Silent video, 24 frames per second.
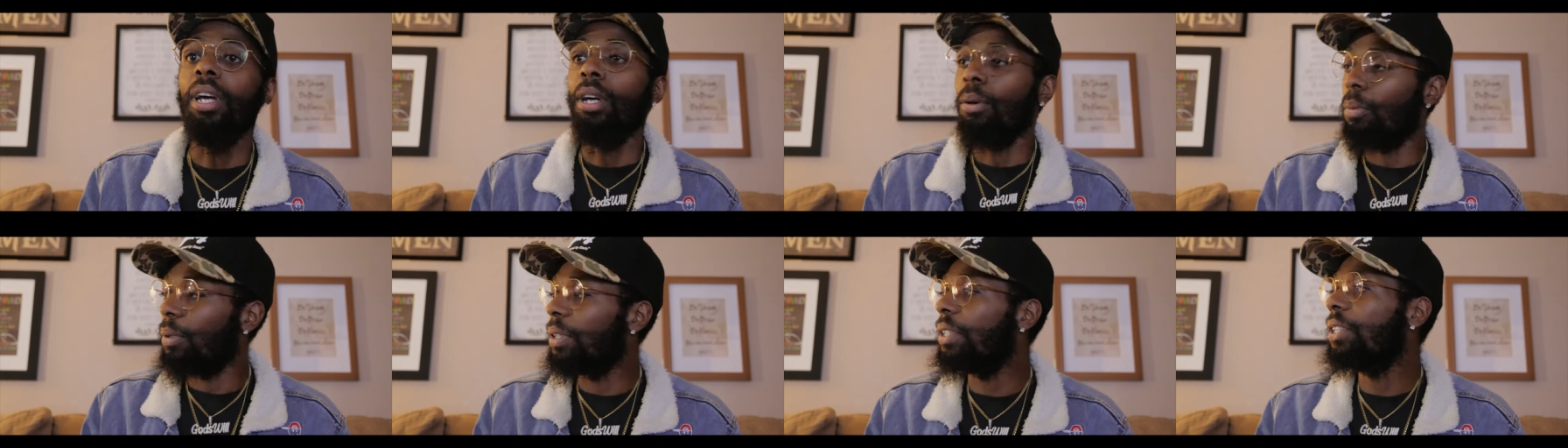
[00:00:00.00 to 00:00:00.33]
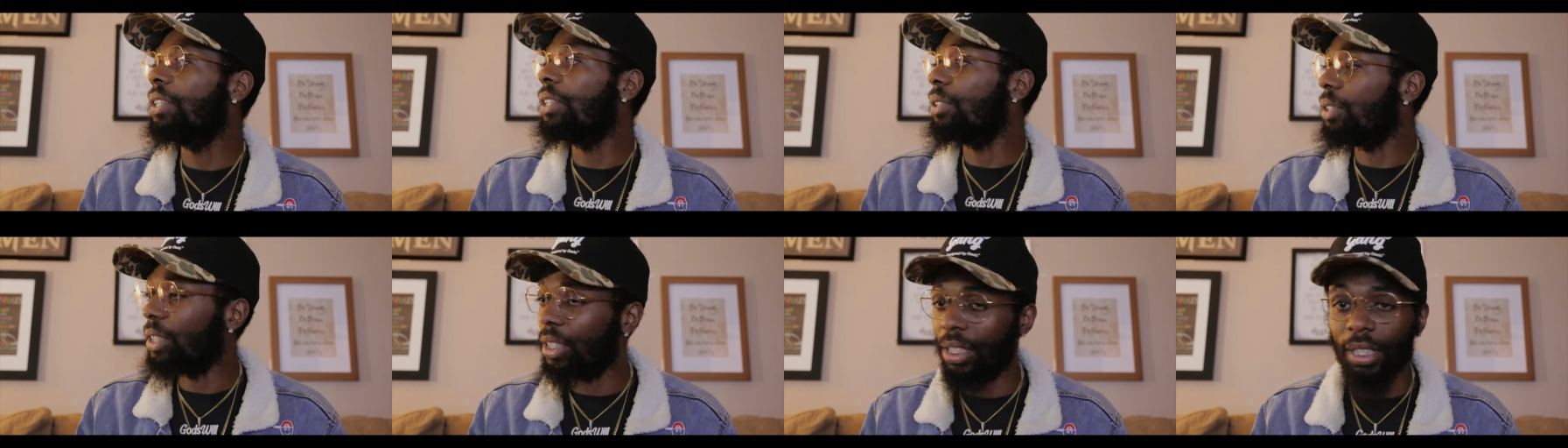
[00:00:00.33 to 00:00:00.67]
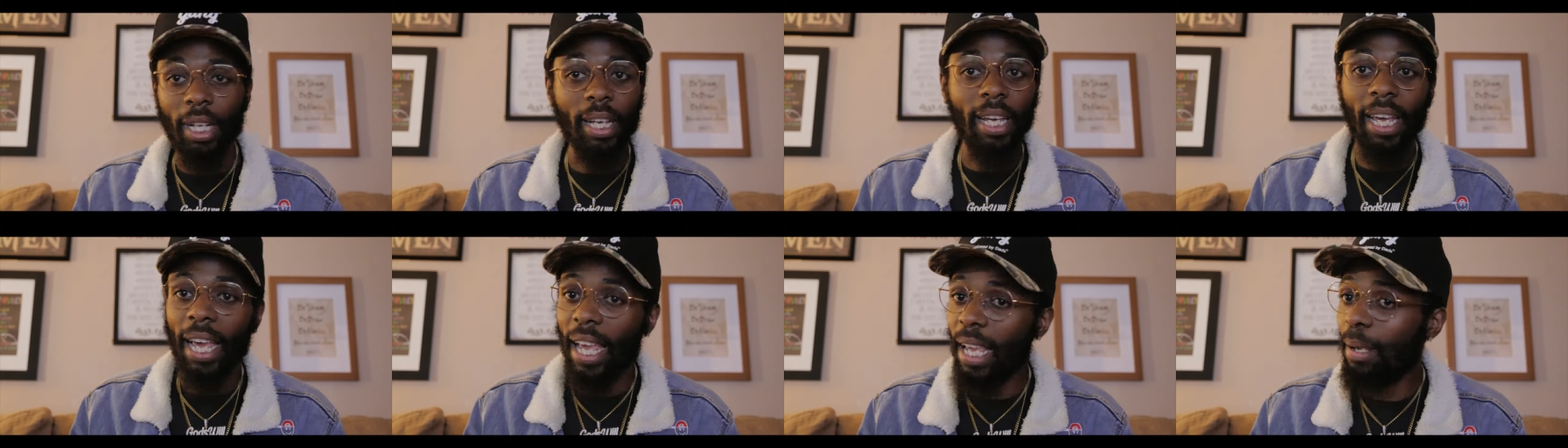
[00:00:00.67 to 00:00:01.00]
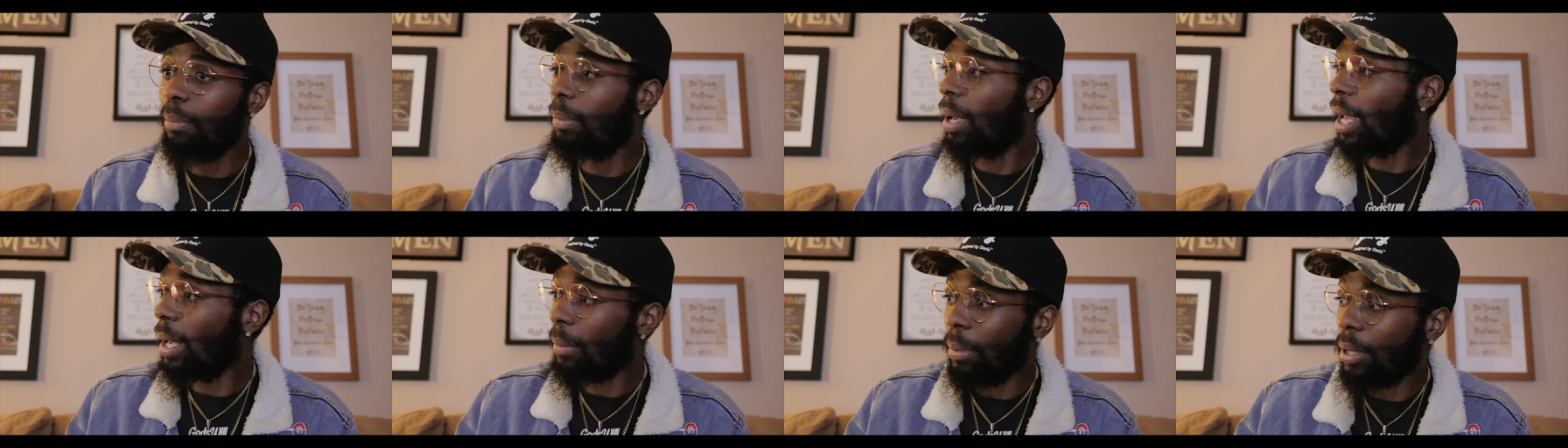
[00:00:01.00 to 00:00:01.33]
We need to say, hey
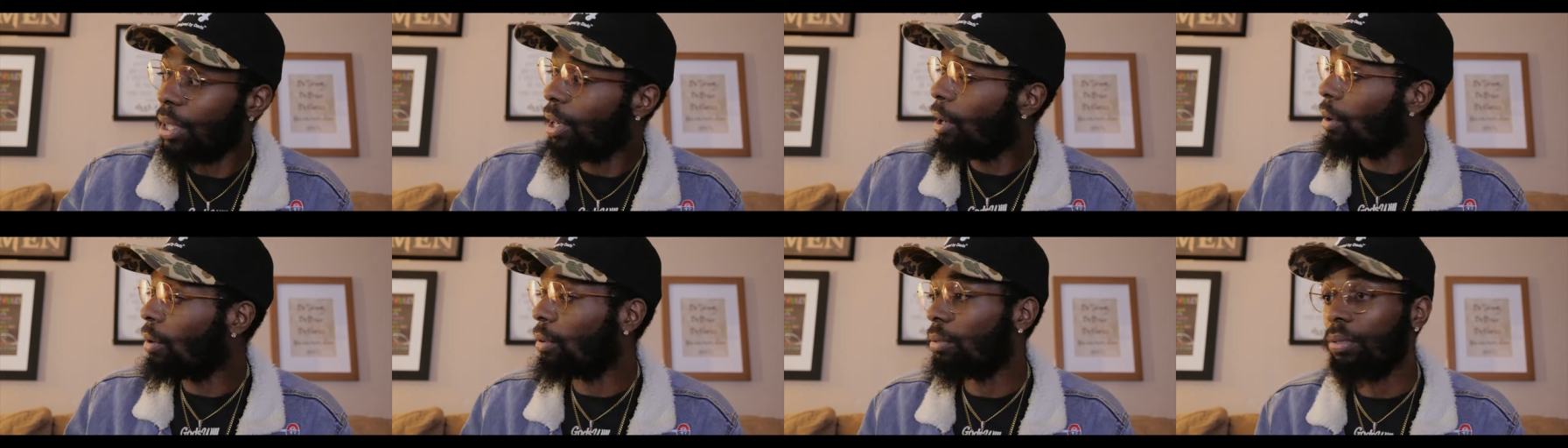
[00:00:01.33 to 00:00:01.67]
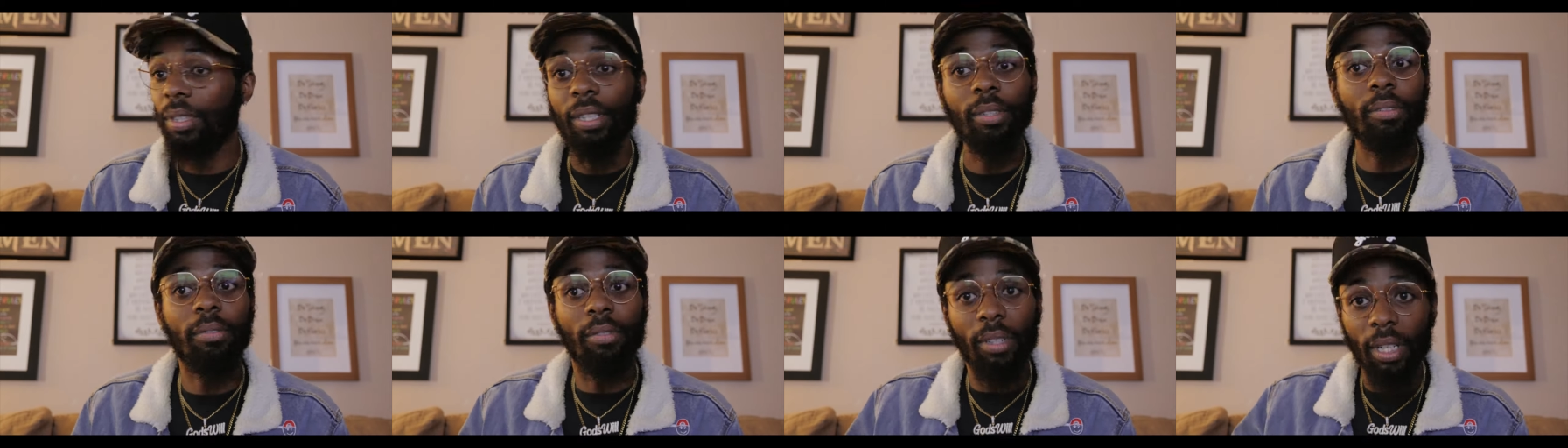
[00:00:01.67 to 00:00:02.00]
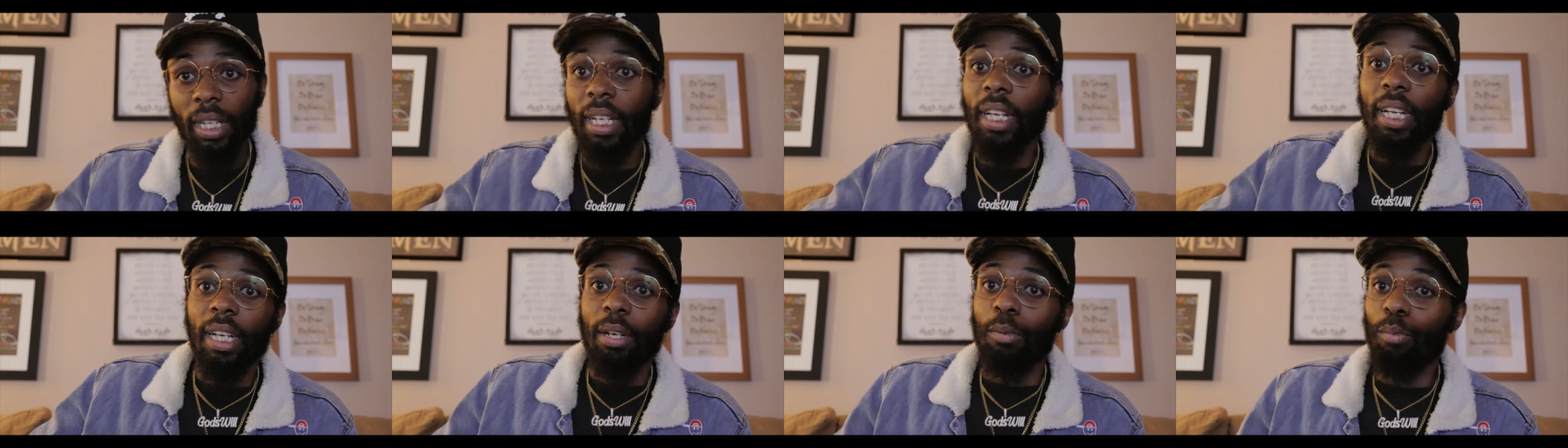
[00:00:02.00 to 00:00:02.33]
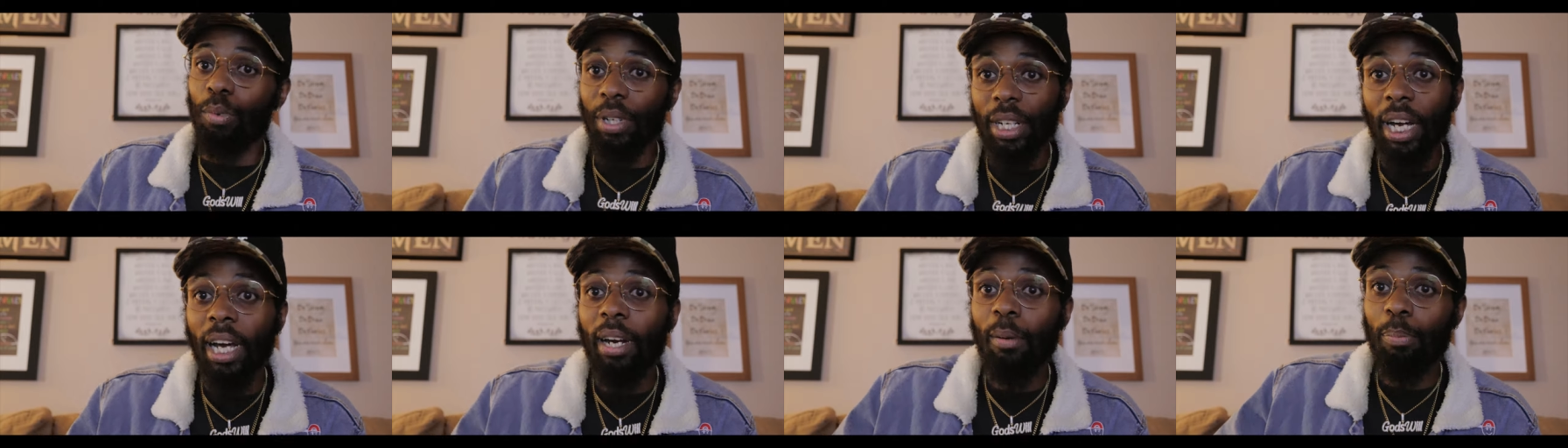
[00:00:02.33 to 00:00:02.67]
baby, yo,
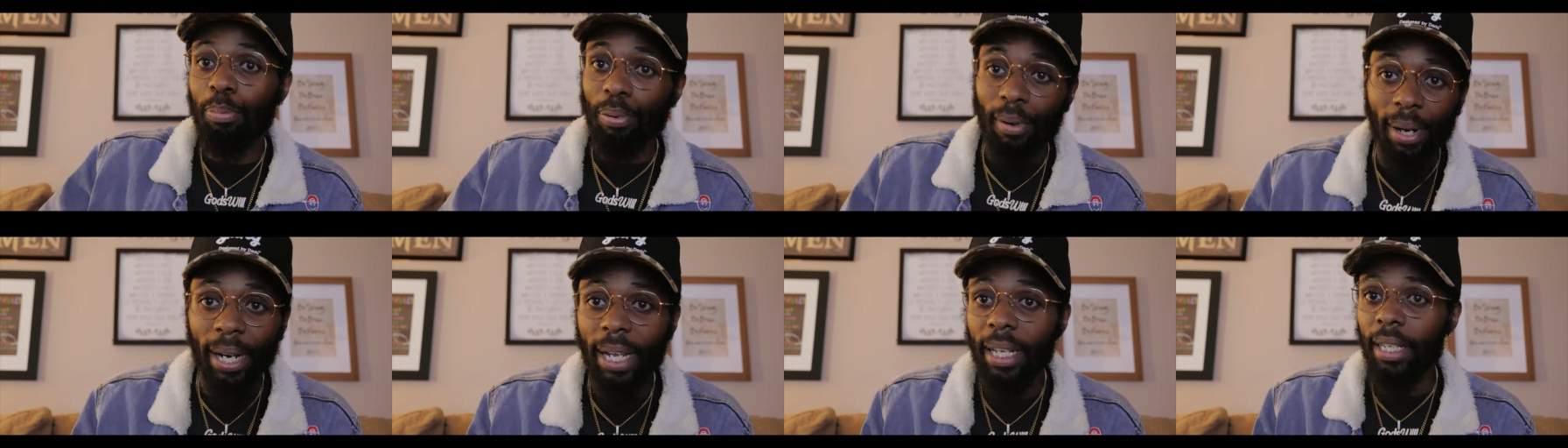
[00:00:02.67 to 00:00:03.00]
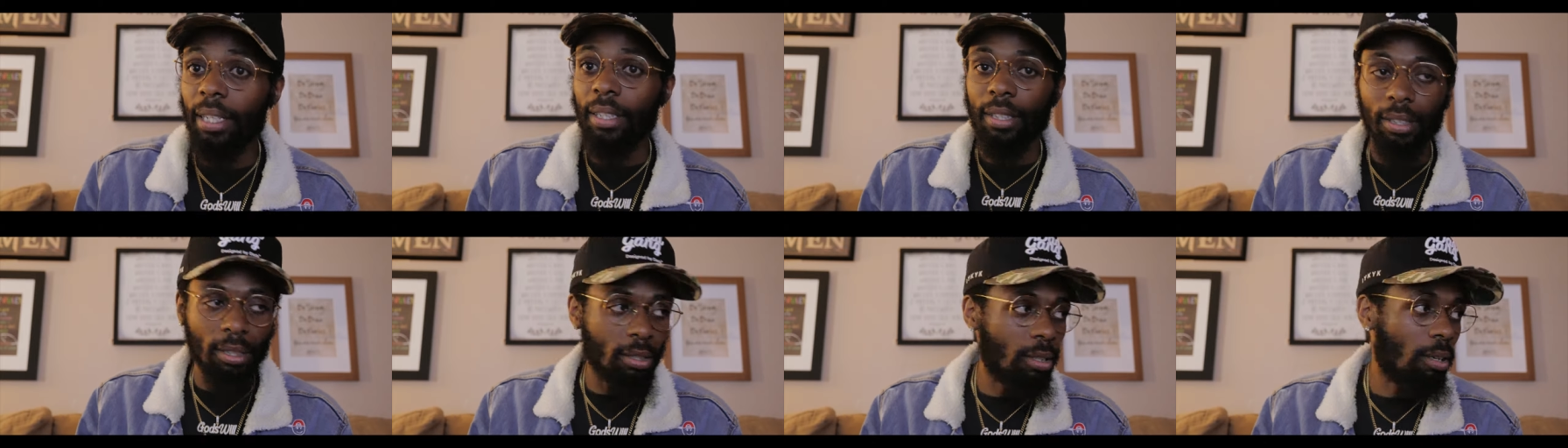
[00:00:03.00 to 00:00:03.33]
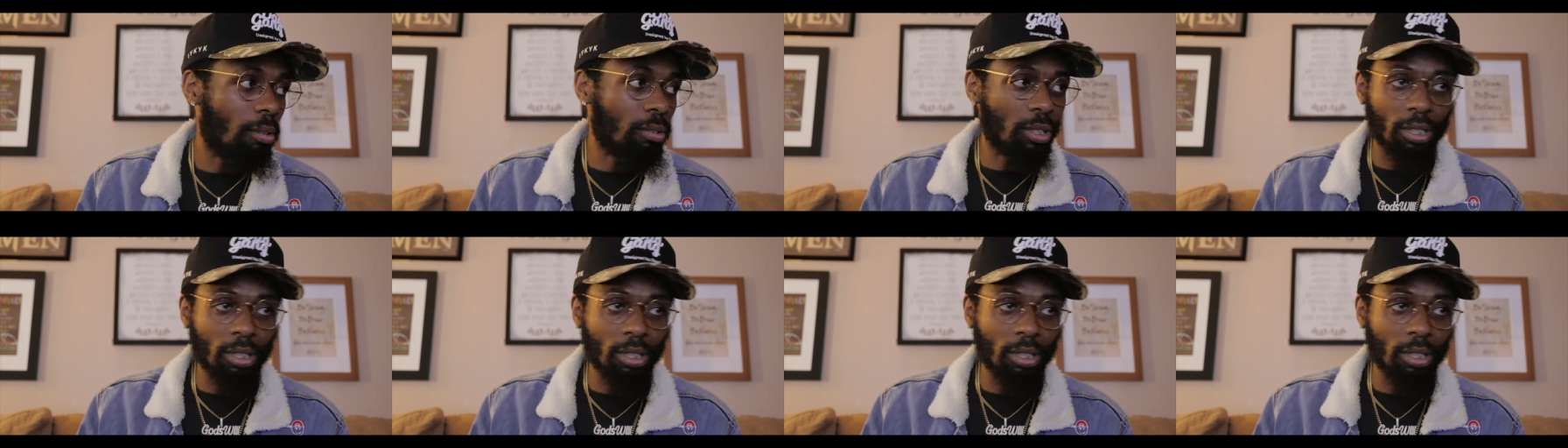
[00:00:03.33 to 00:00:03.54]
we gotta pray, you know,